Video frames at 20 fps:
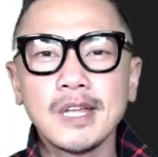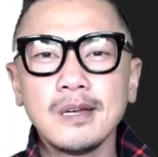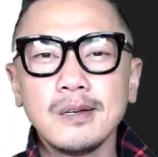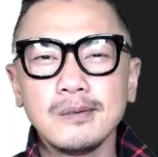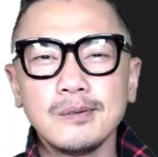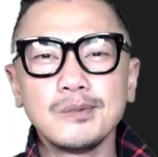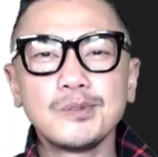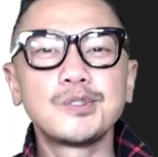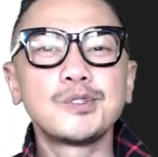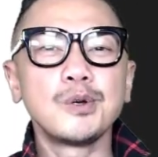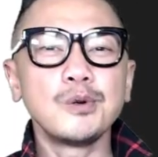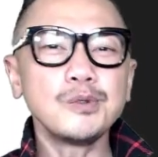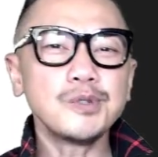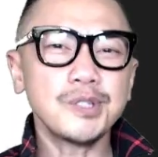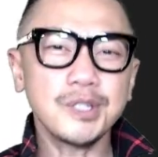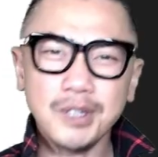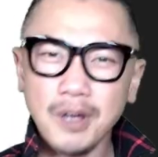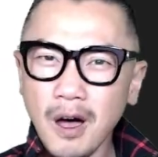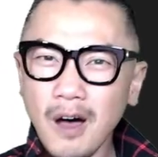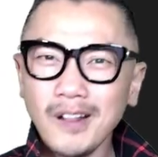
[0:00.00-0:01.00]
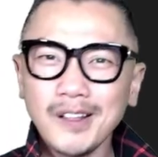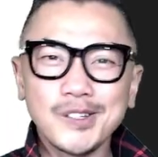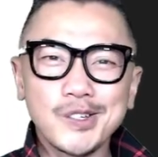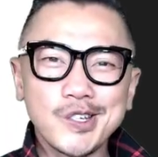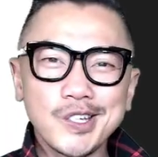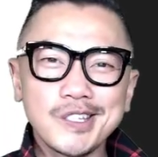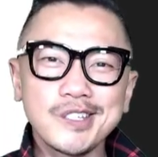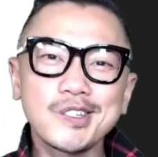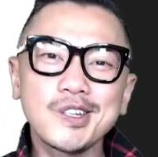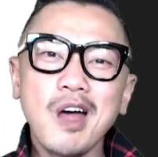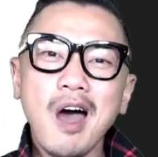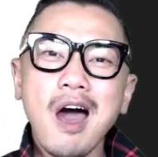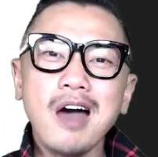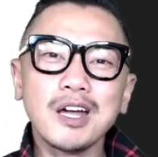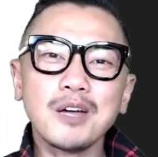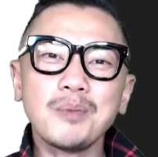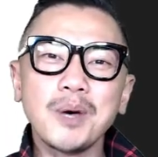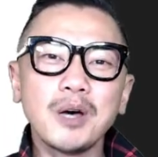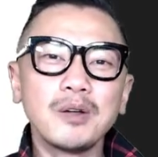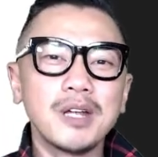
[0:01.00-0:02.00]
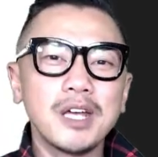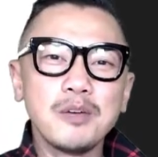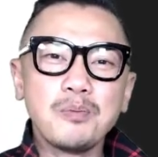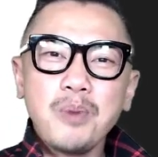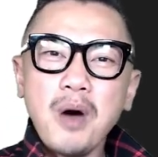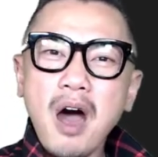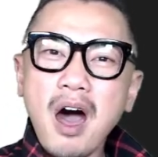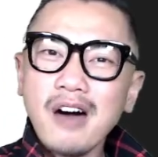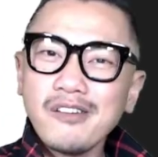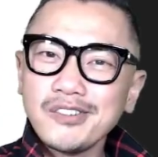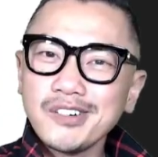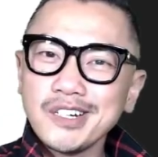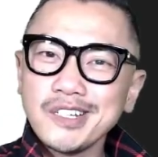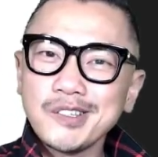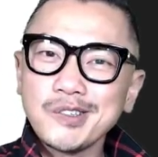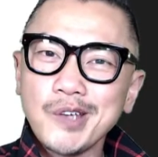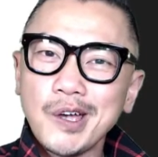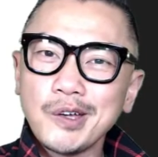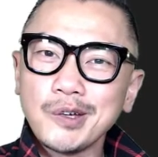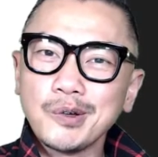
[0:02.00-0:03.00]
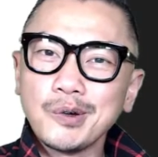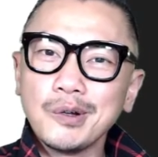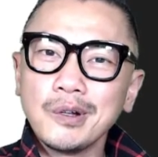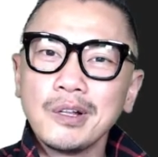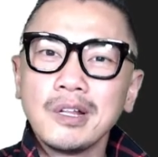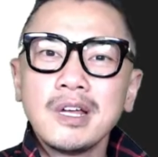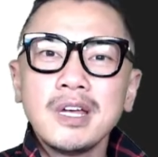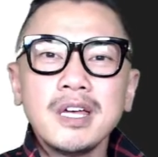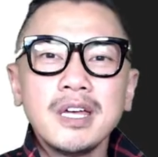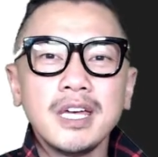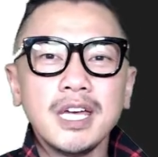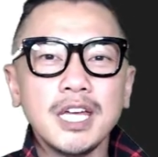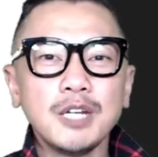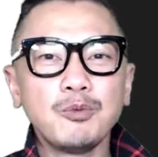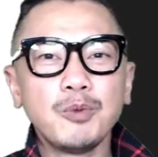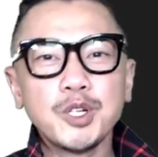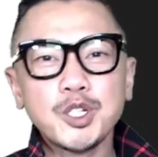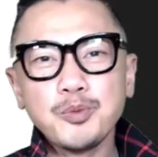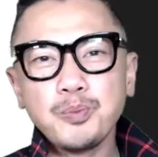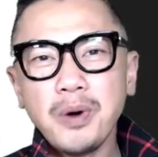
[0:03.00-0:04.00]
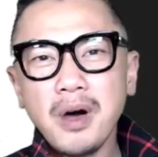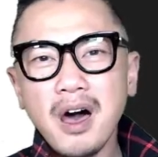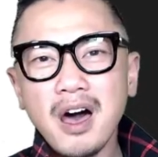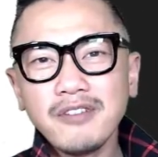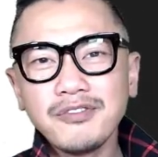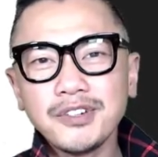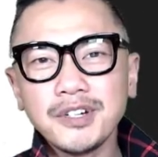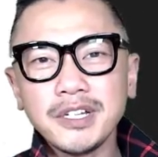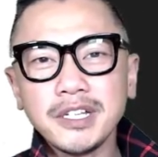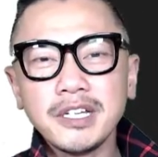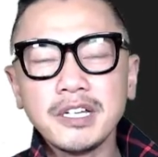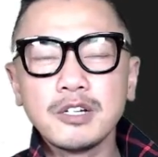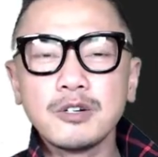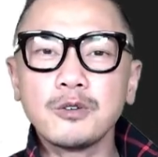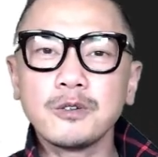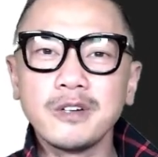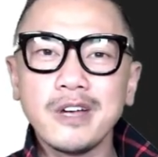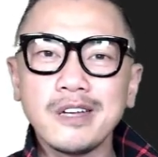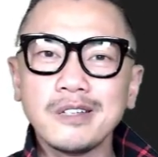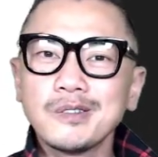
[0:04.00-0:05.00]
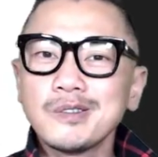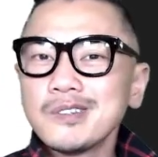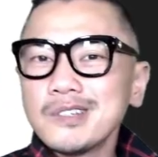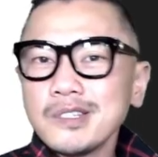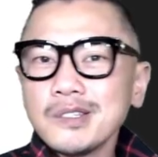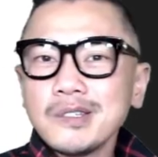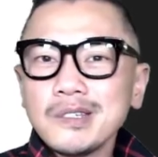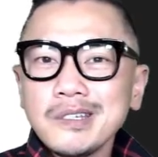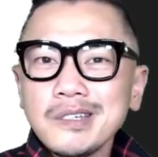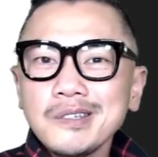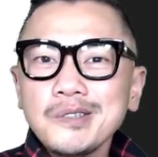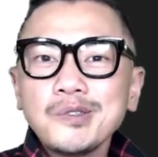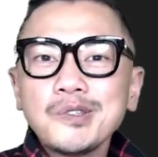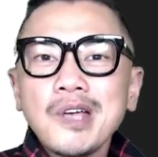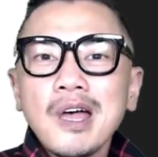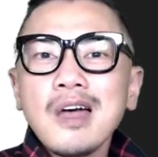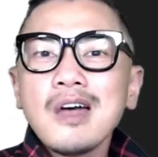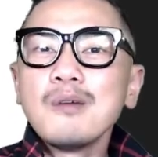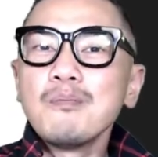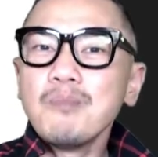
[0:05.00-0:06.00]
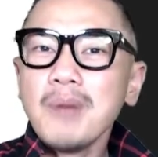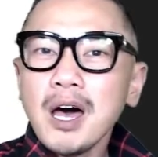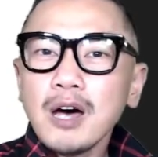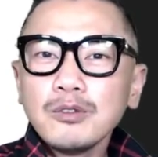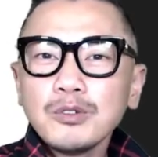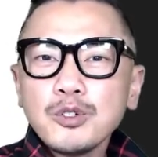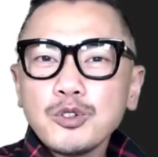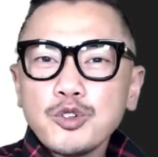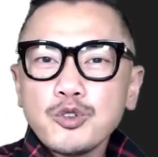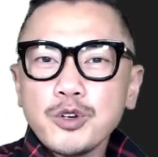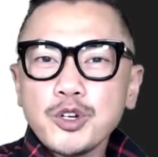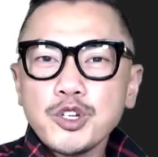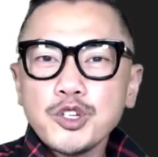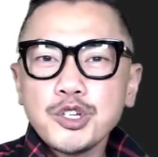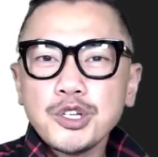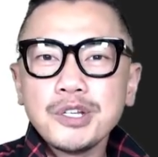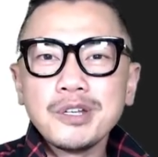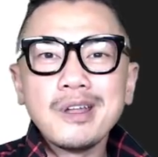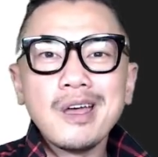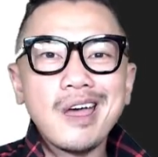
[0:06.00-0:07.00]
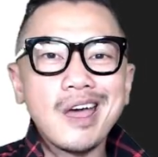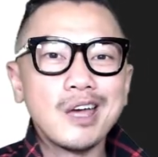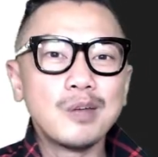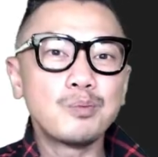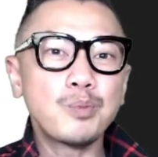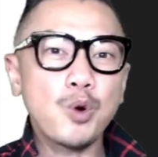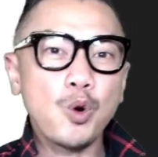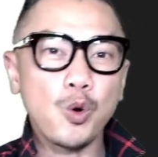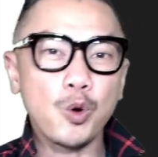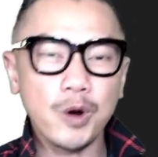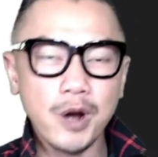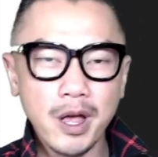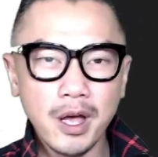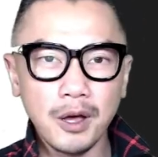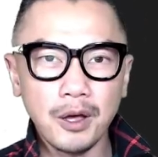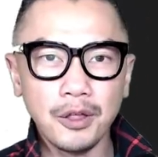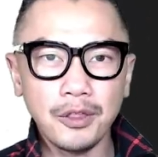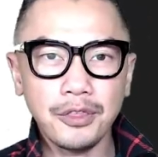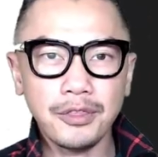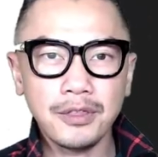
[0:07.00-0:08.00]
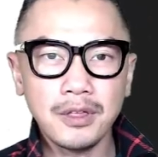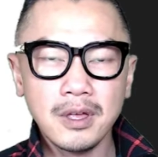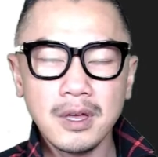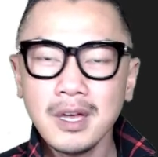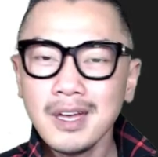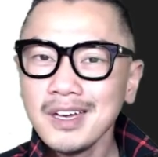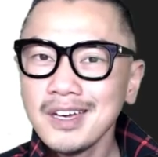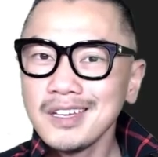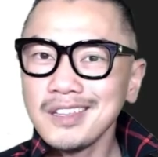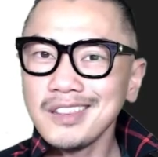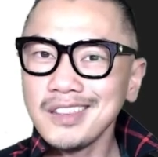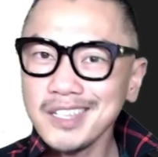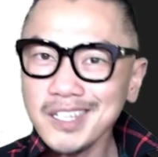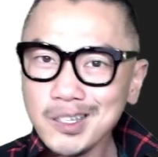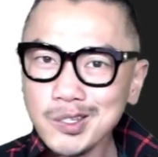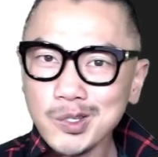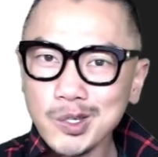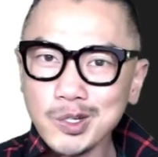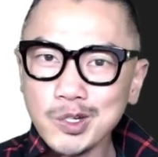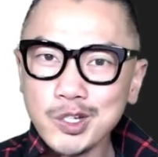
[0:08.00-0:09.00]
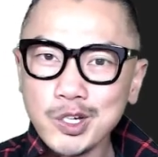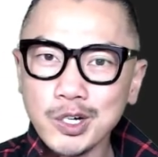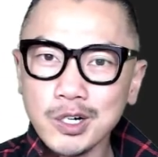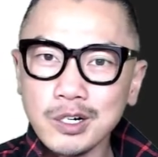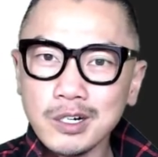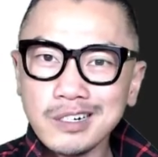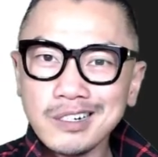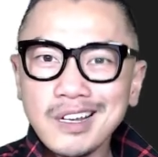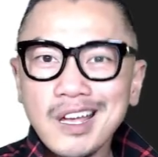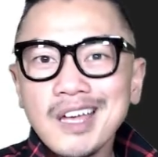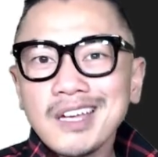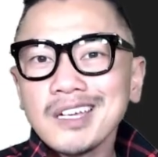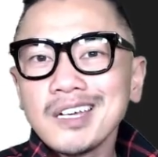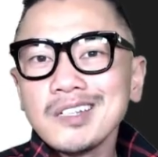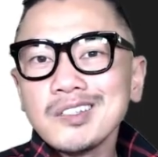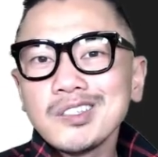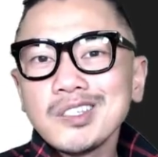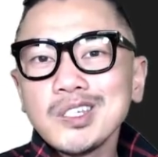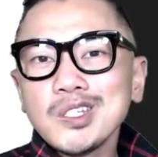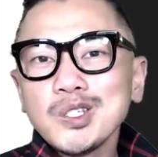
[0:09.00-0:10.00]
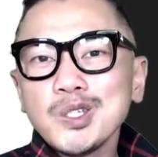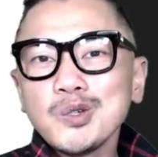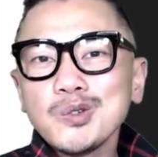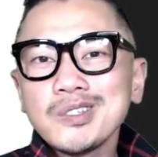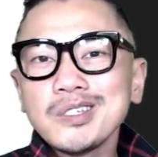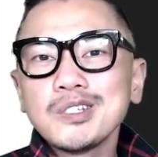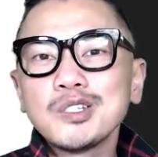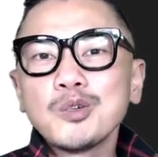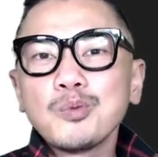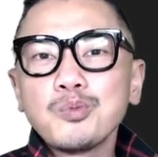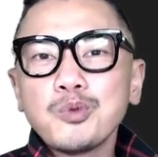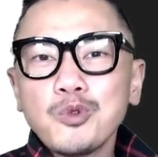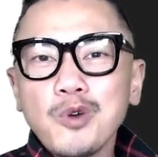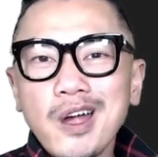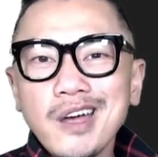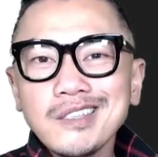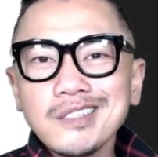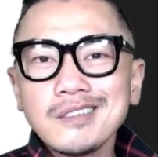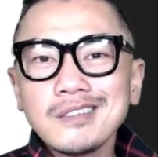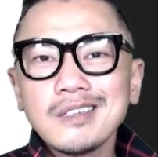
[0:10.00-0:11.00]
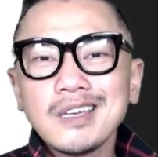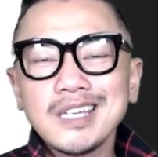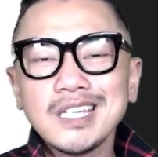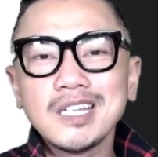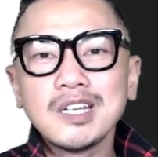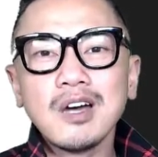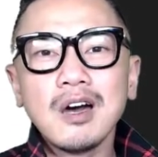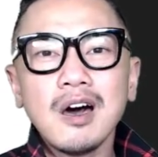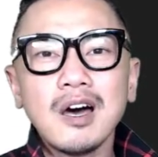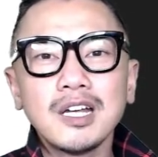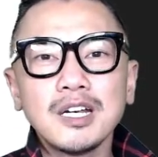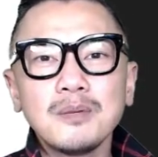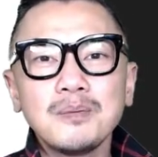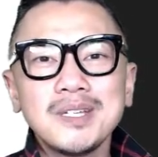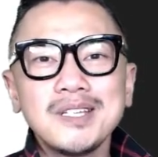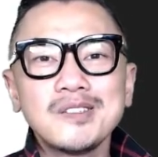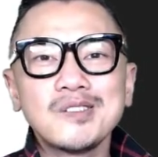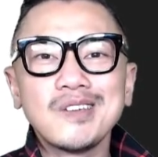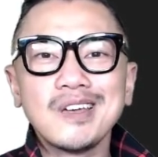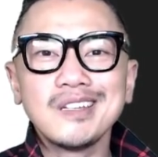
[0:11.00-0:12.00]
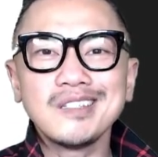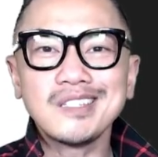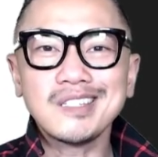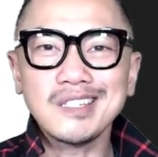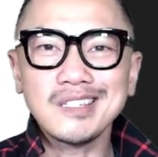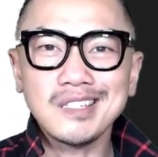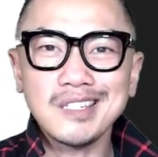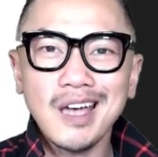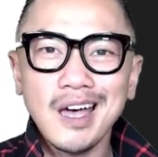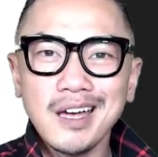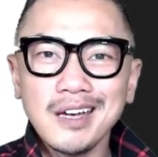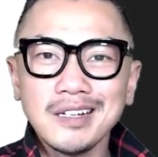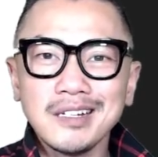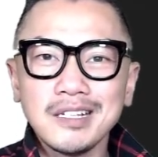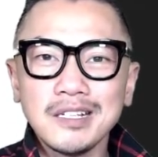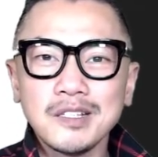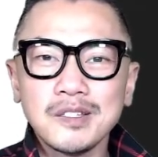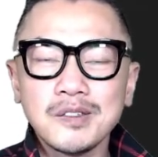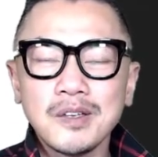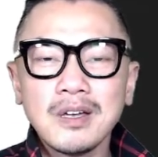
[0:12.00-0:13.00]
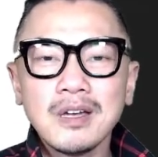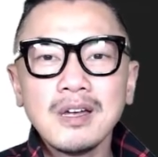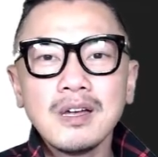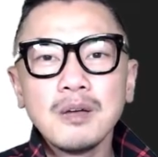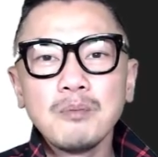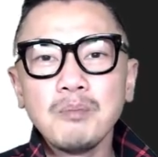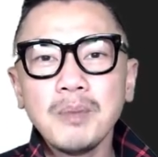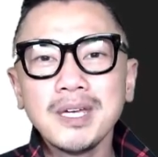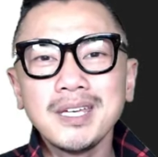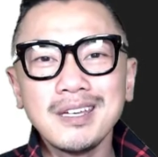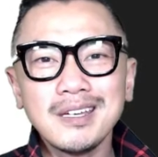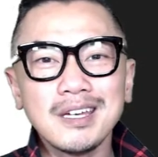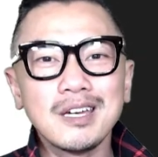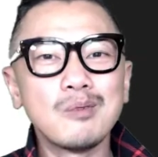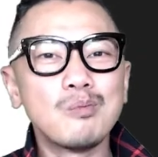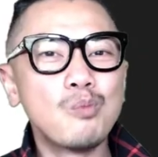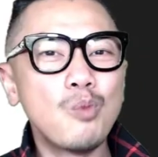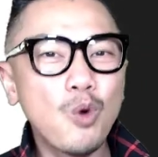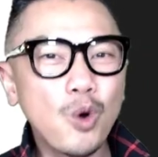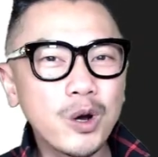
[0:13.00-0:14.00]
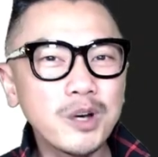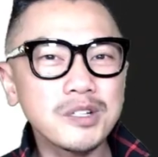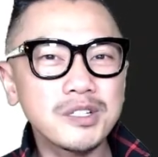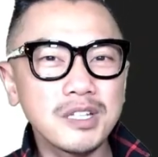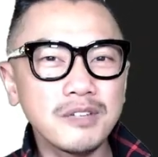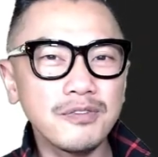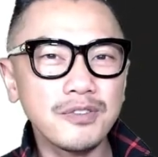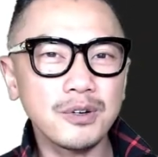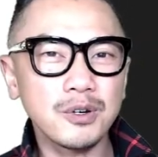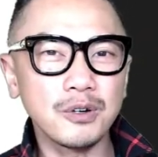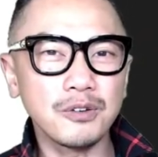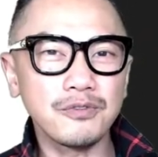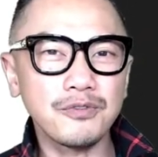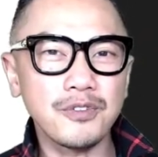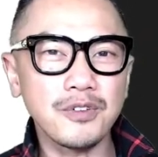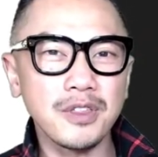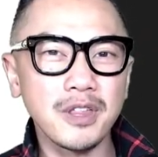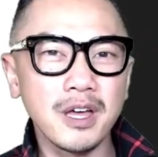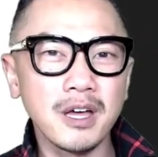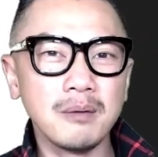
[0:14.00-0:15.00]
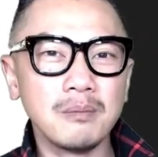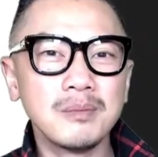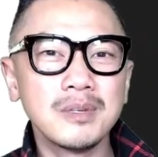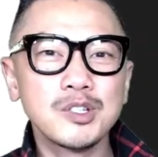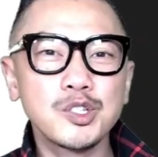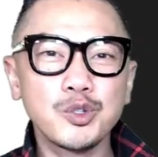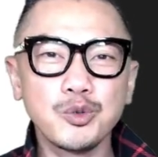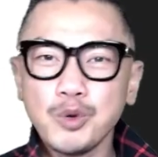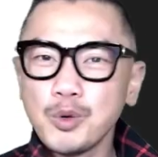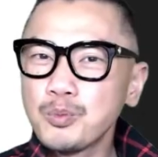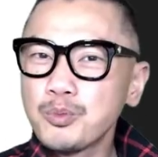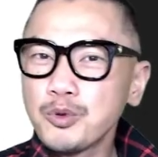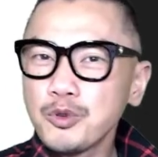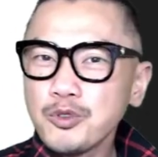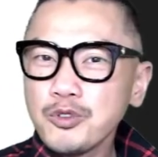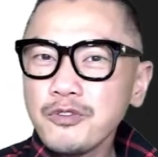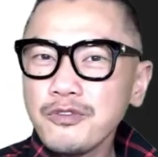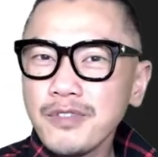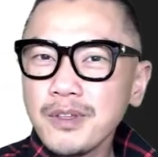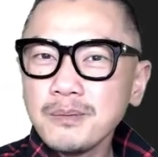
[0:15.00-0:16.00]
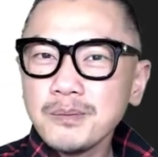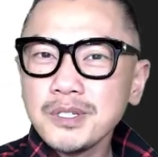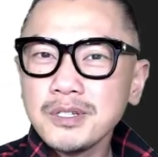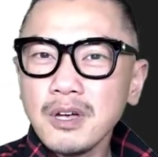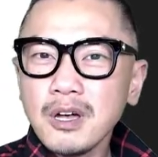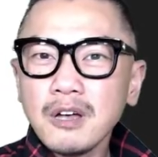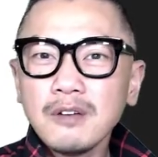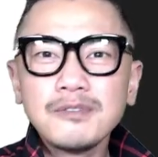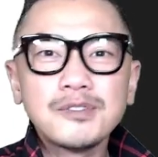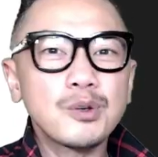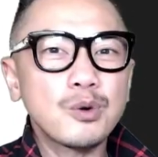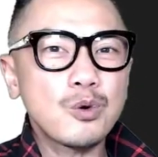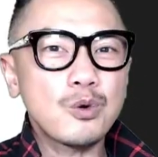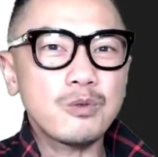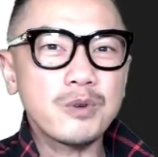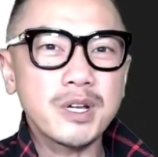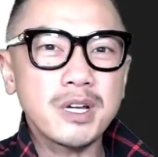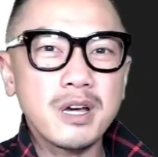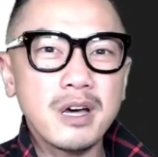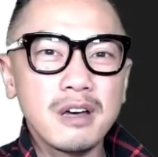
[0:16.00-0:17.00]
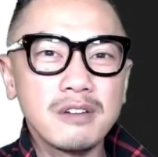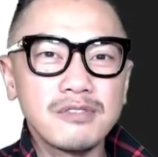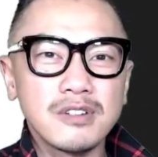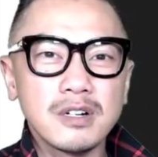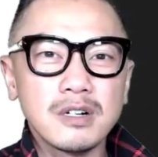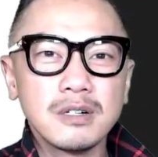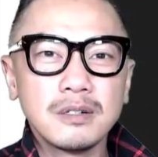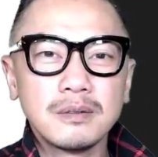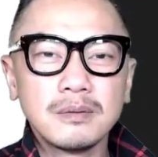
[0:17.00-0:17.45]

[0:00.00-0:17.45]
Sociologists talk about a poverty cycle in which poverty creates disease, malnutrition, and poor health. These in turn continue to depress economies and societies, making it more difficult for them to improve themselves or recover.